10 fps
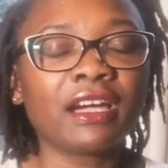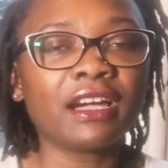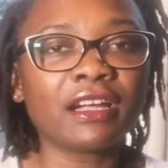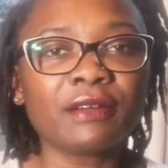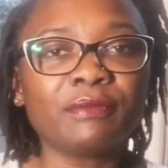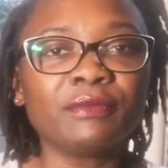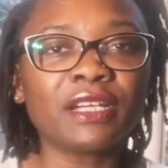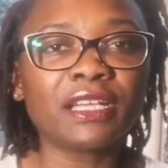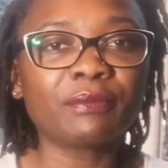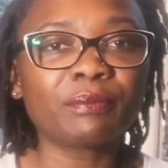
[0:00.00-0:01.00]

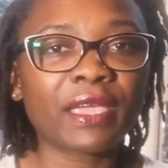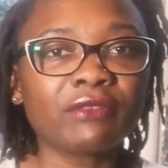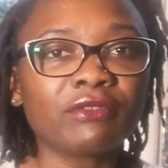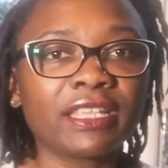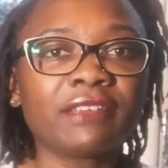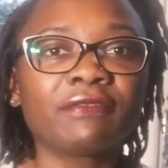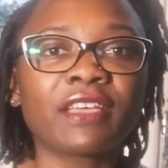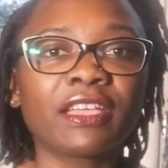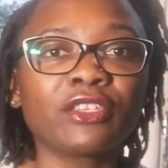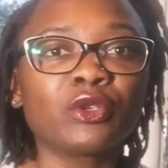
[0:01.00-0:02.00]
pain relief
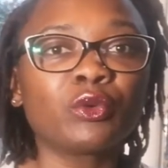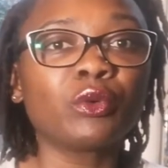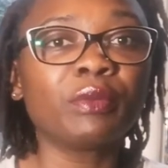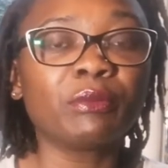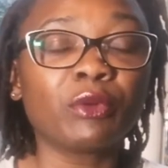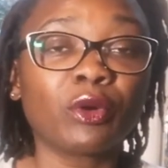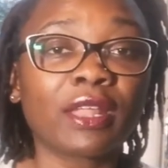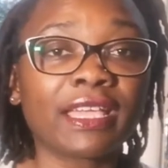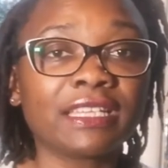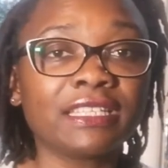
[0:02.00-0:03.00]
that you will be more
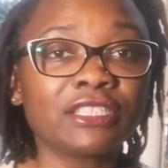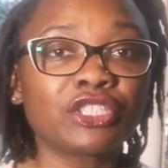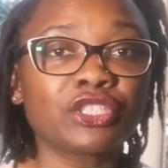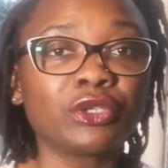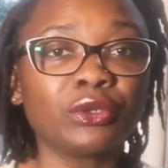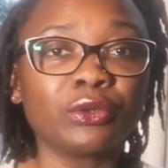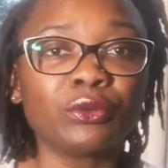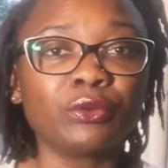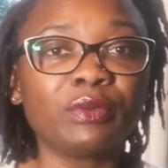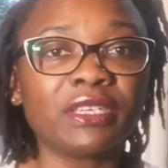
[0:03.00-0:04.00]
likely
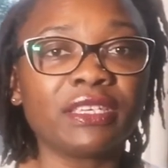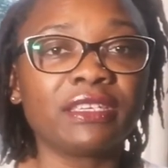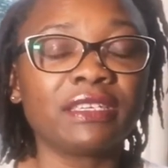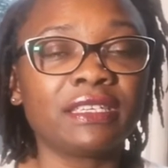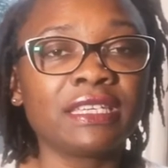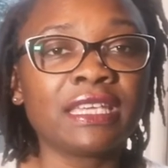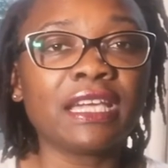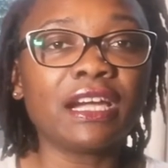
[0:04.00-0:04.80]
to be